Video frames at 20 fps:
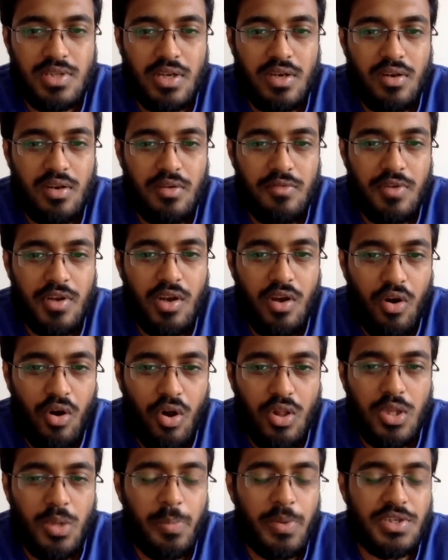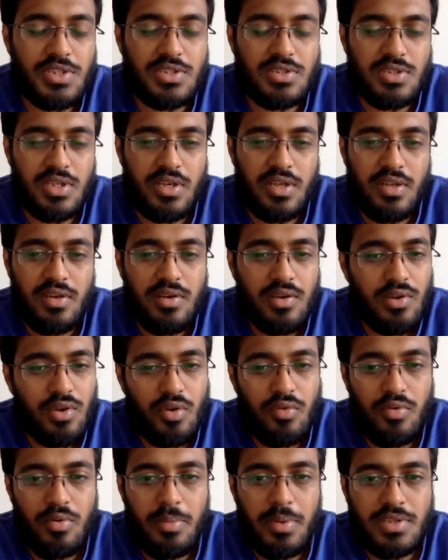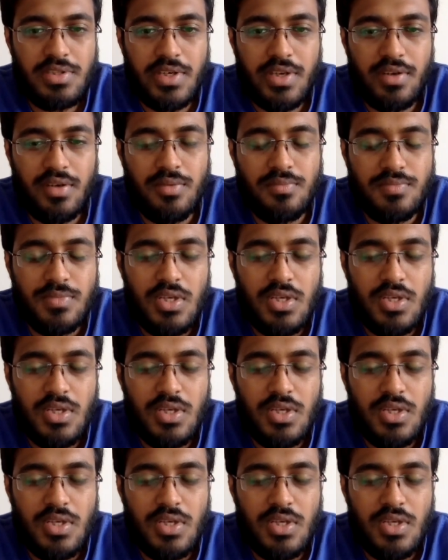and when all the patients are done, you will be checked.